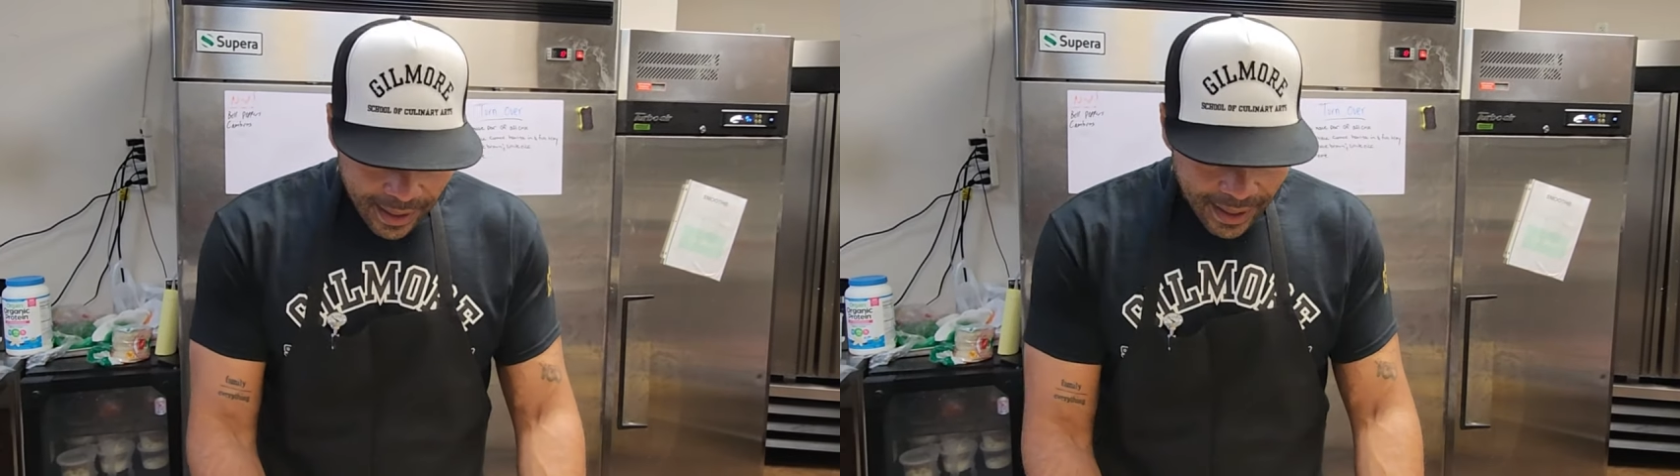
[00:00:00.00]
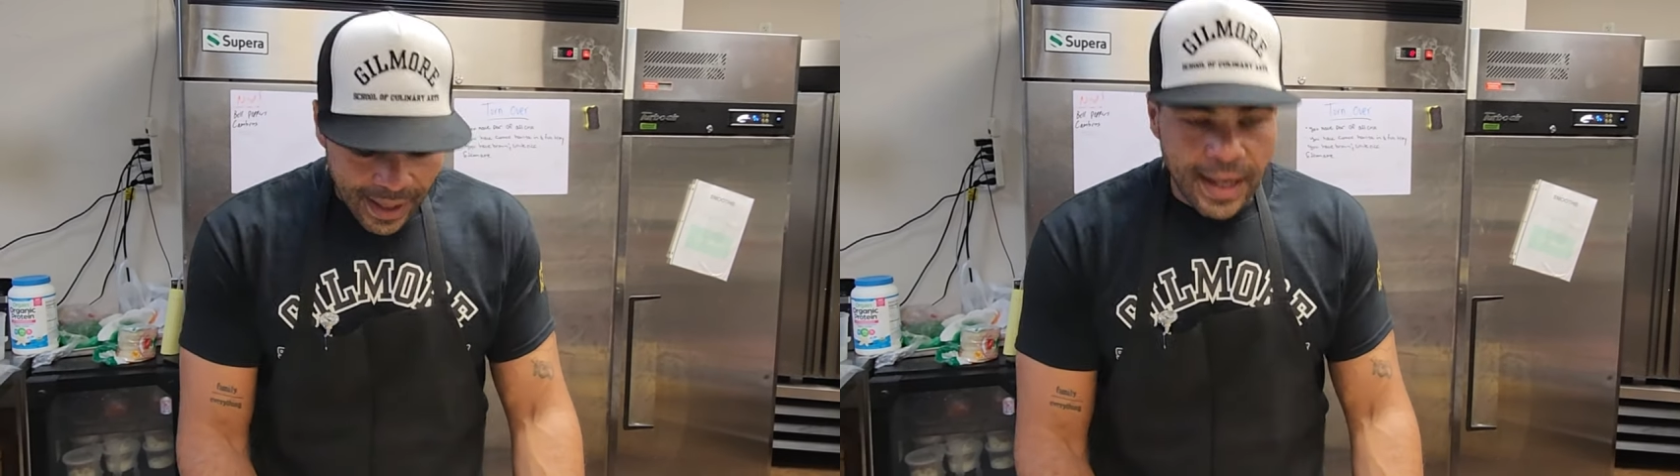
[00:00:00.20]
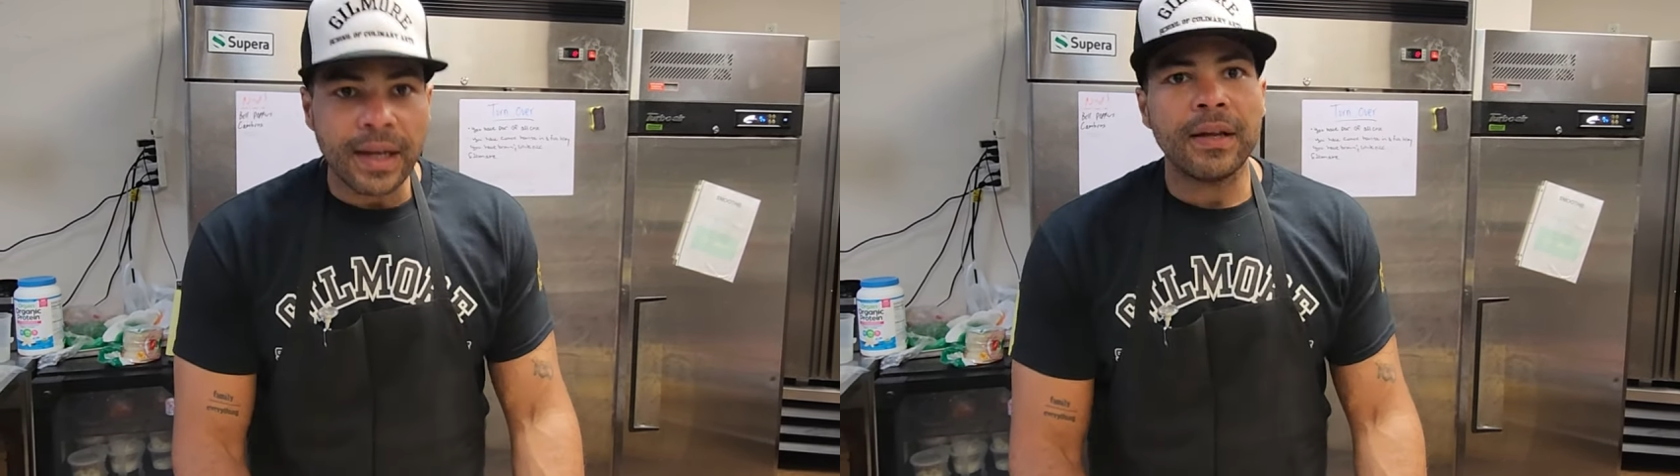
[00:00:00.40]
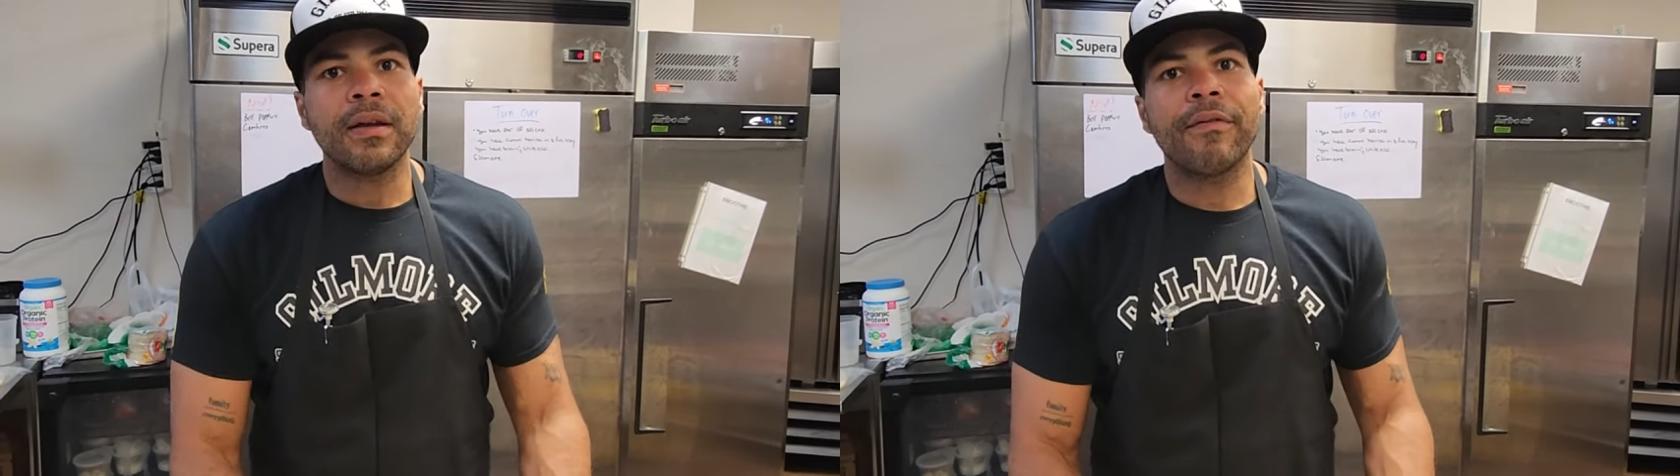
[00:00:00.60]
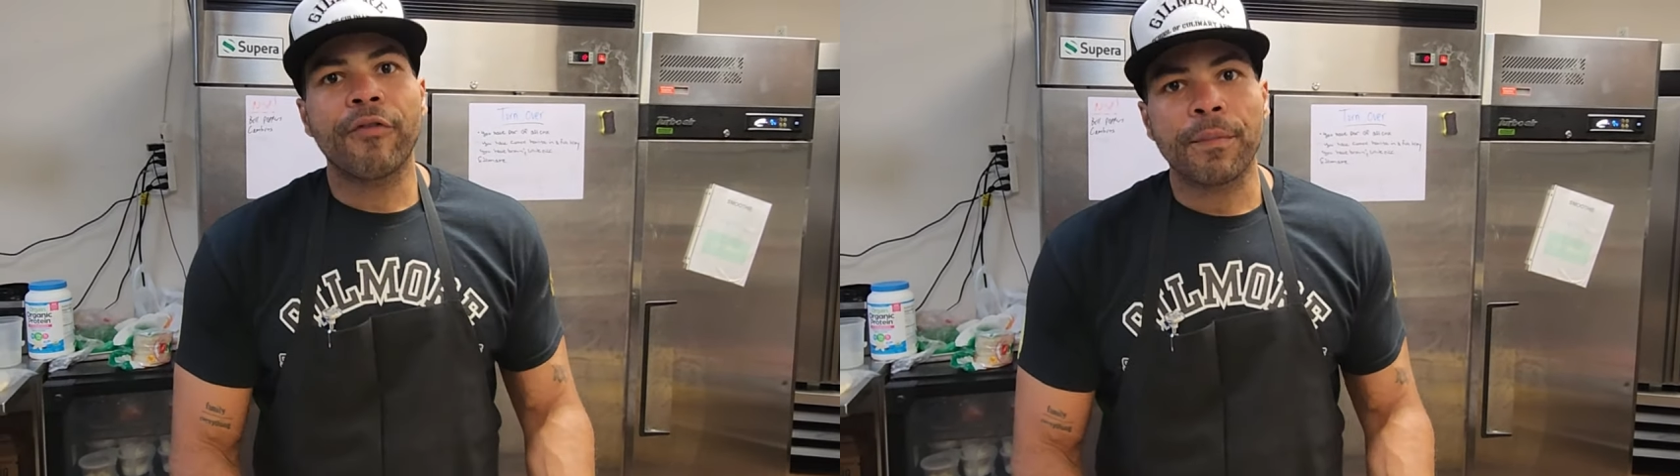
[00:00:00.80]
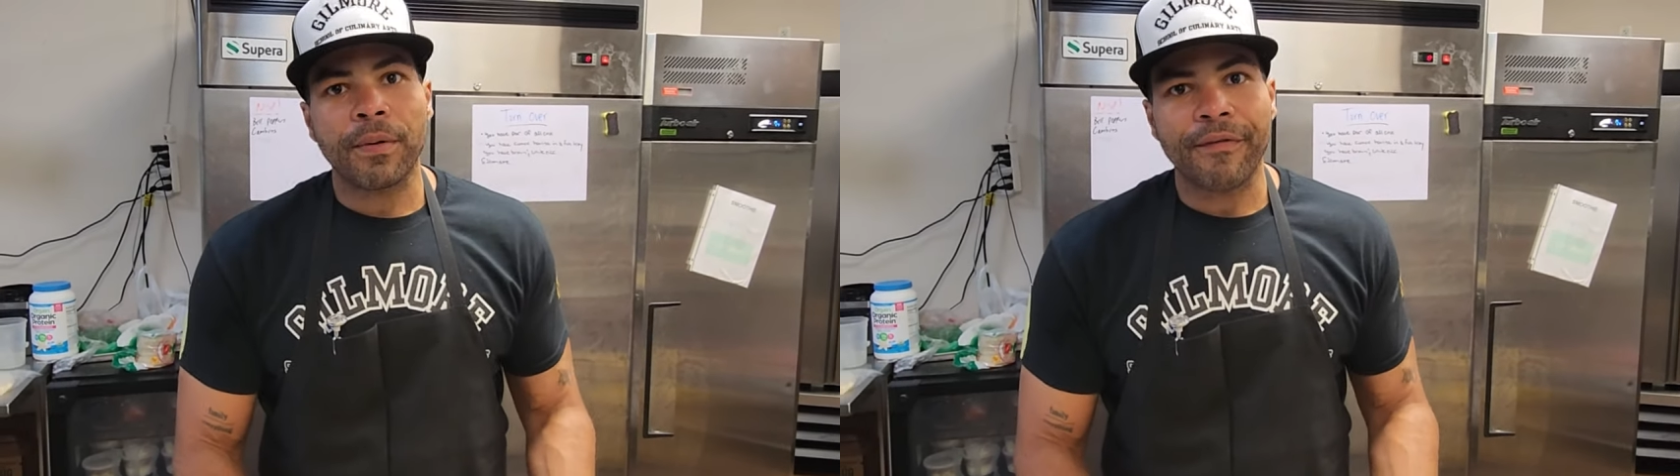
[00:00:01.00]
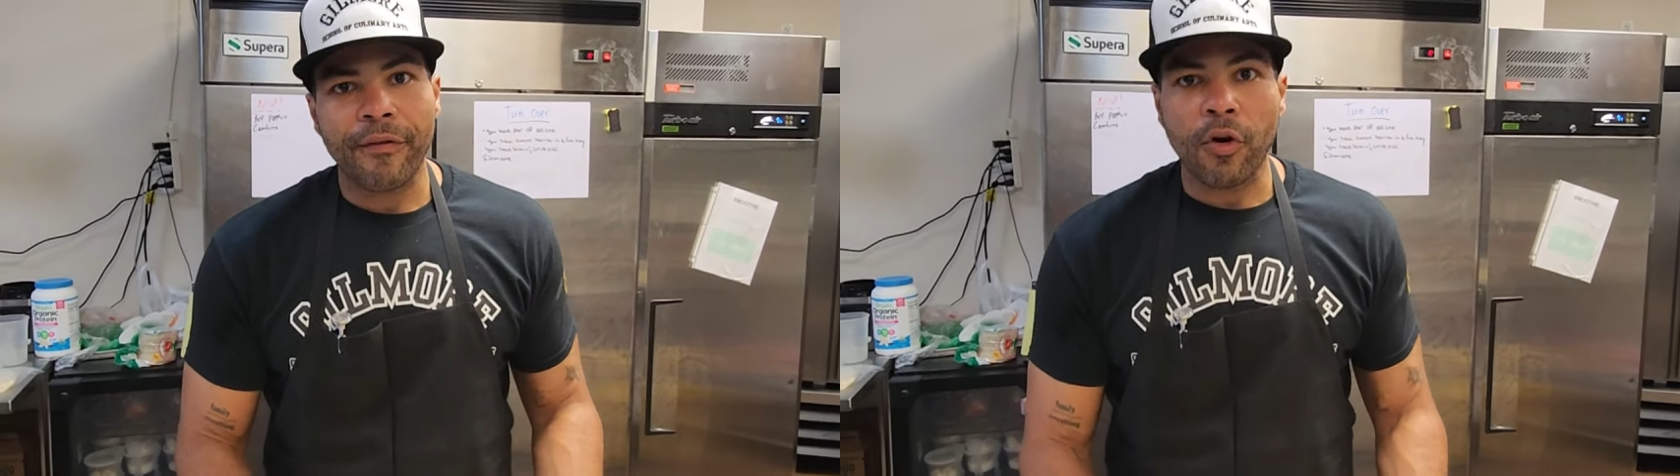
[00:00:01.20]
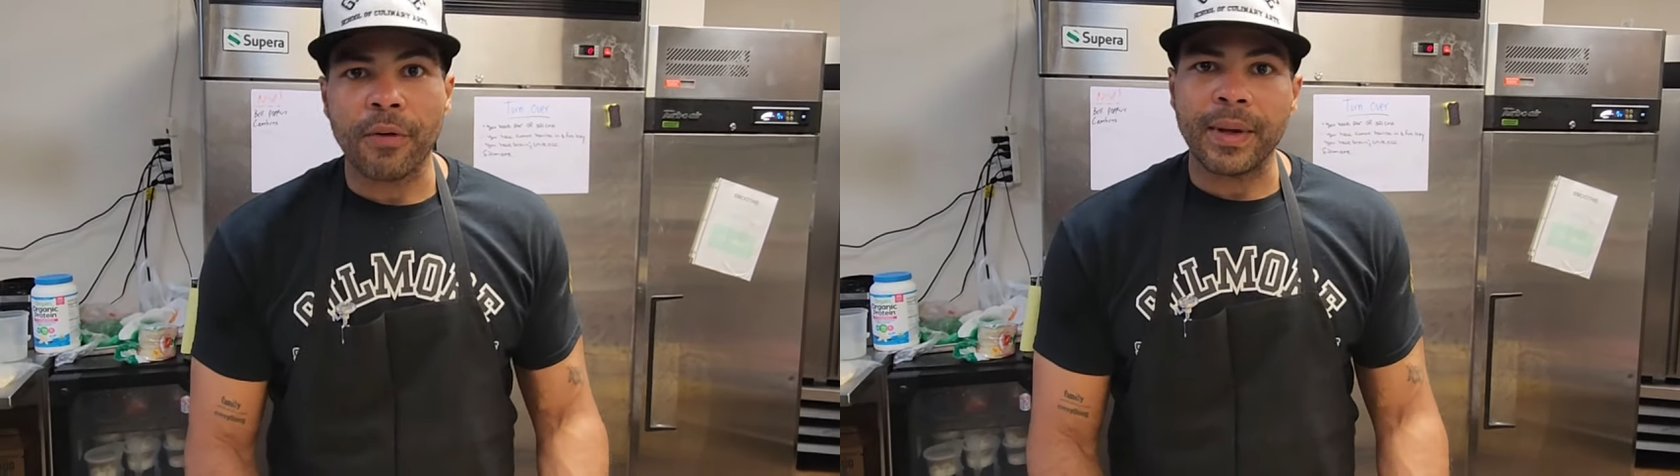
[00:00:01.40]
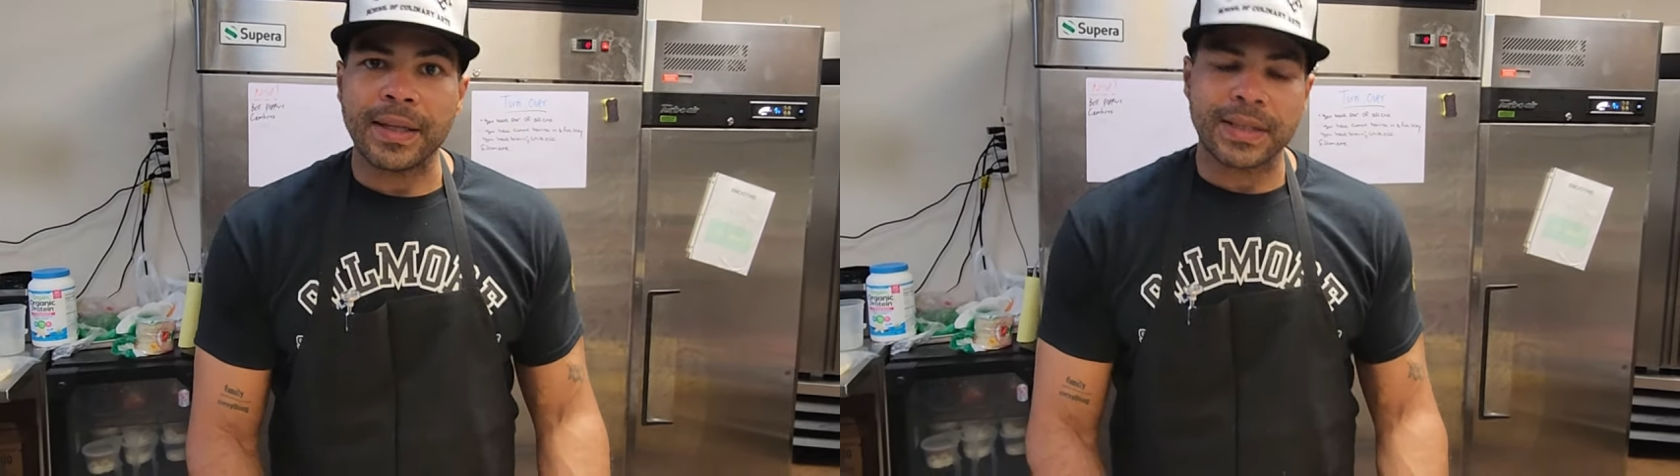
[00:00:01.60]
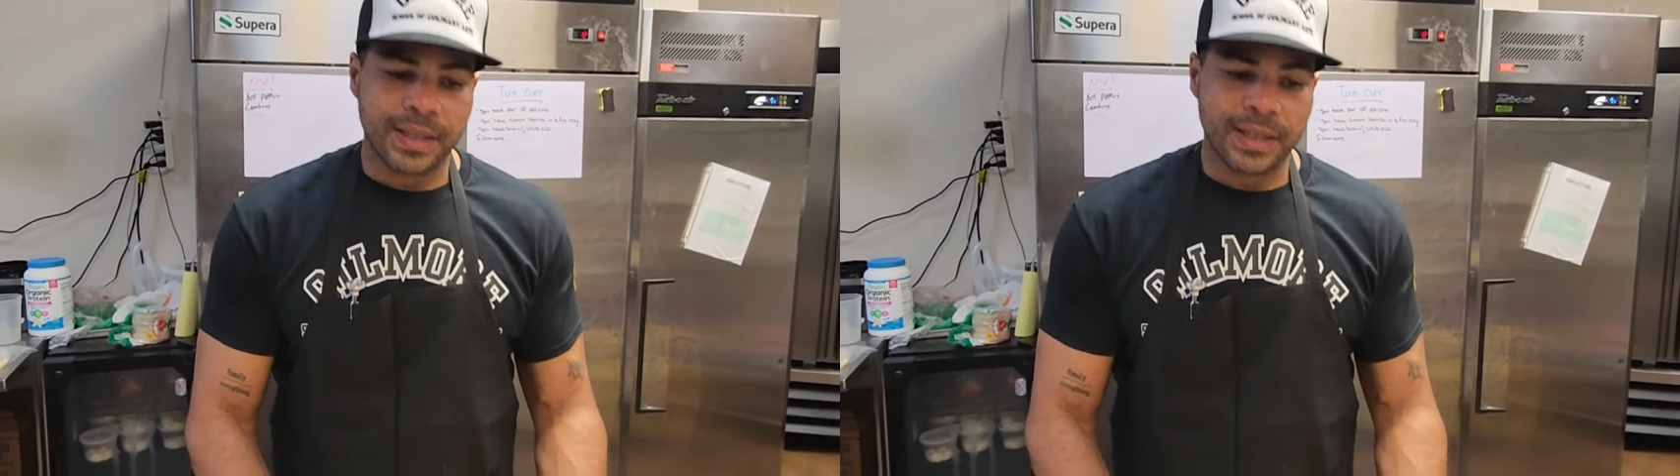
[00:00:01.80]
Eat for performance.